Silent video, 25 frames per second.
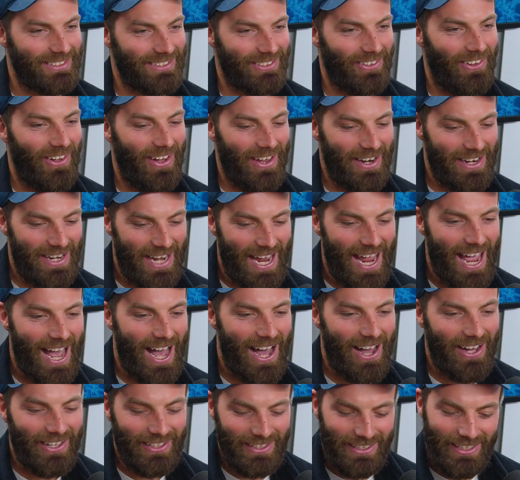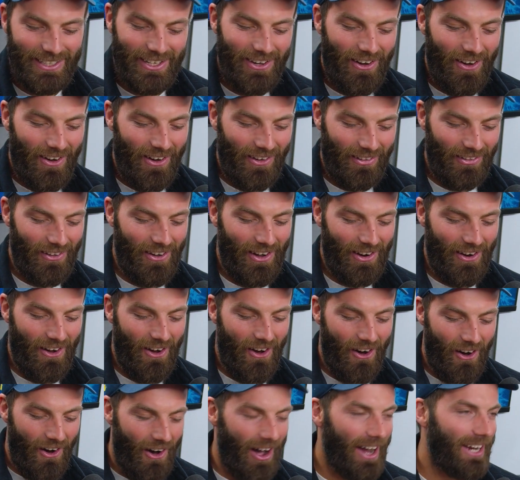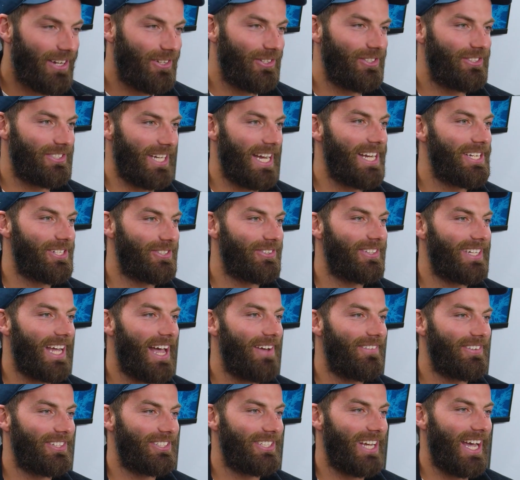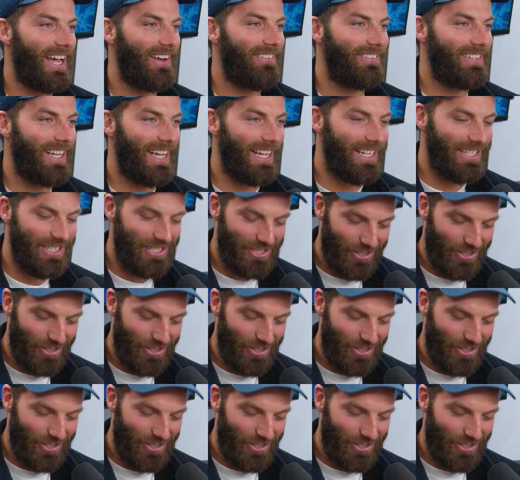like now, Like, I could genuinely have a shaved head.